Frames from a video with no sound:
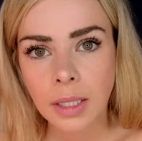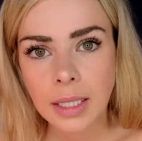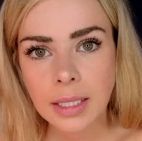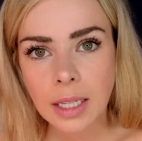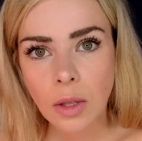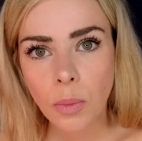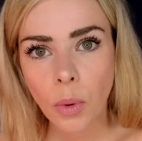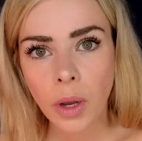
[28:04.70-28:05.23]
that
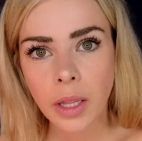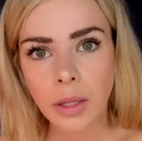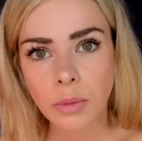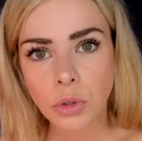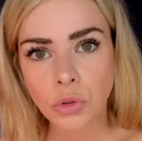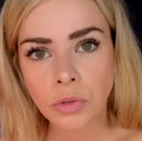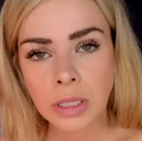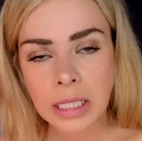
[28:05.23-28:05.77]

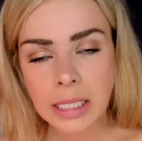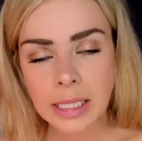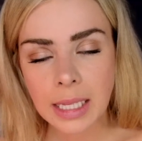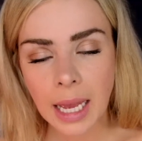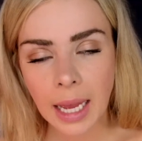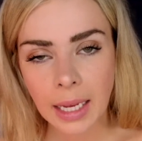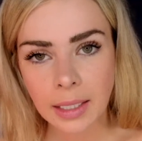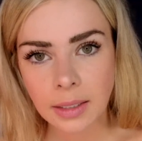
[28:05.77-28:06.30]
was really
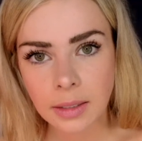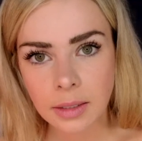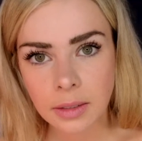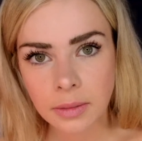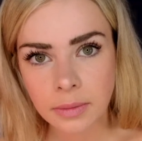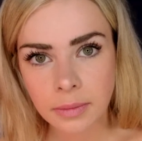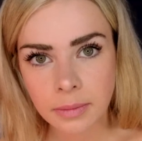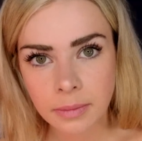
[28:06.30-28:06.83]
sad,
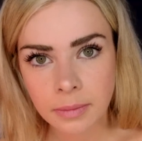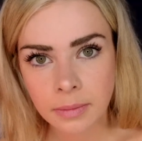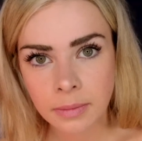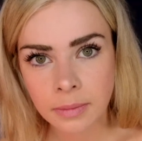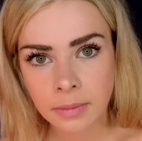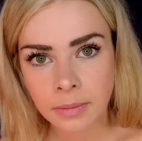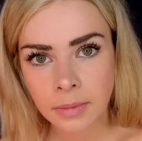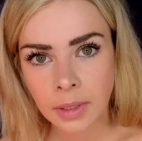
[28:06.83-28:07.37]

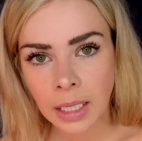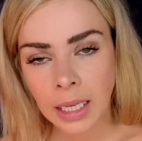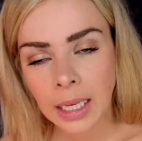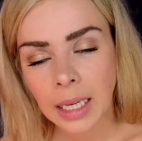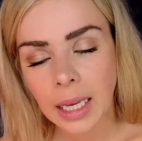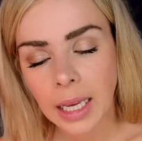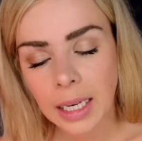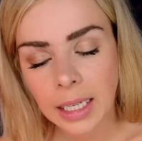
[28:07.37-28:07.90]

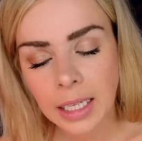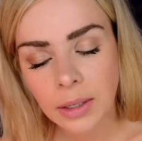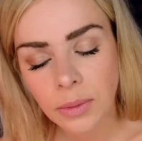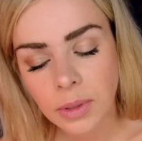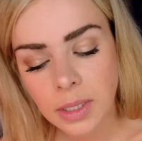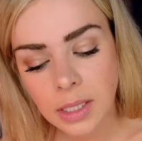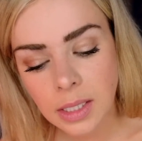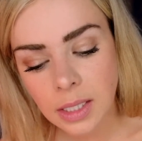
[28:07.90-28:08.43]
and he
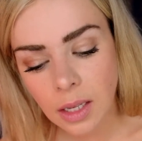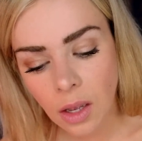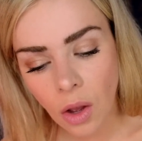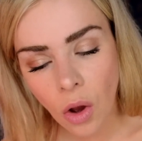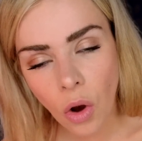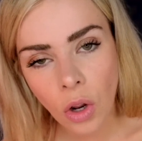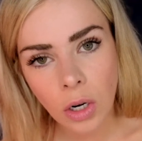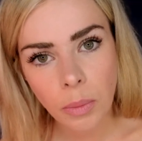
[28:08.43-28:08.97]
was
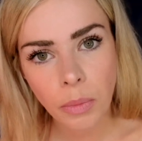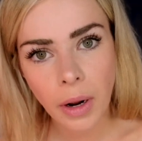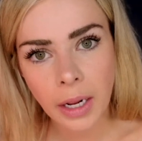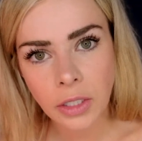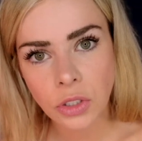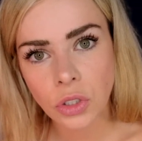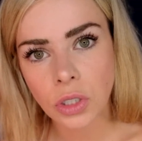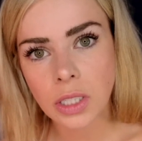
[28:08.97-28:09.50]
on a
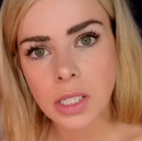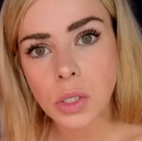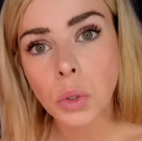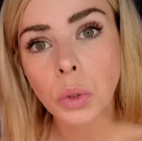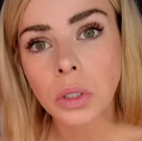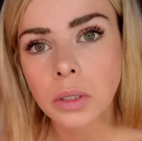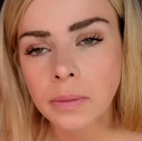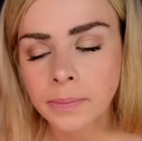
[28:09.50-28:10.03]
branch on his own,